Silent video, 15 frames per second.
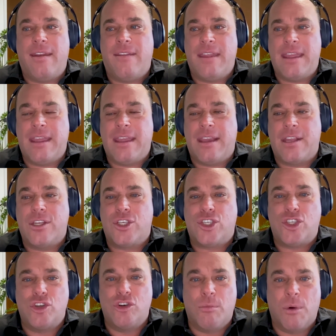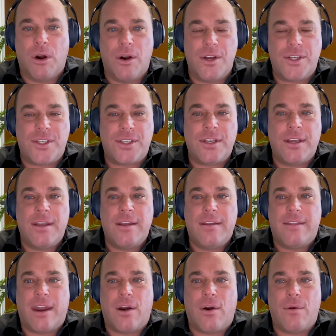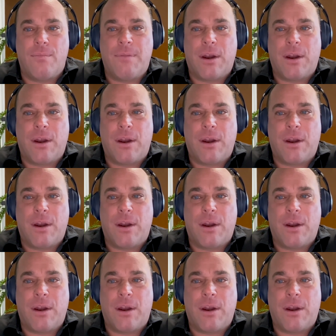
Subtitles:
the consumers that are